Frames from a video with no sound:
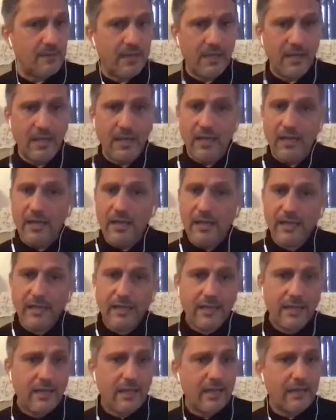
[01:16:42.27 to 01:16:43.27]
And
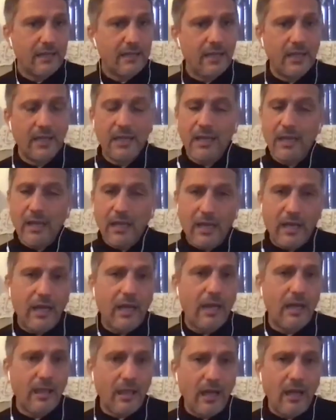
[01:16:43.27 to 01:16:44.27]
again,
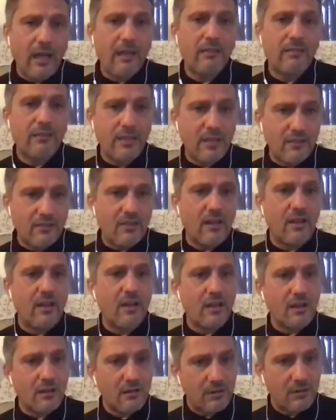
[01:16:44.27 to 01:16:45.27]
these are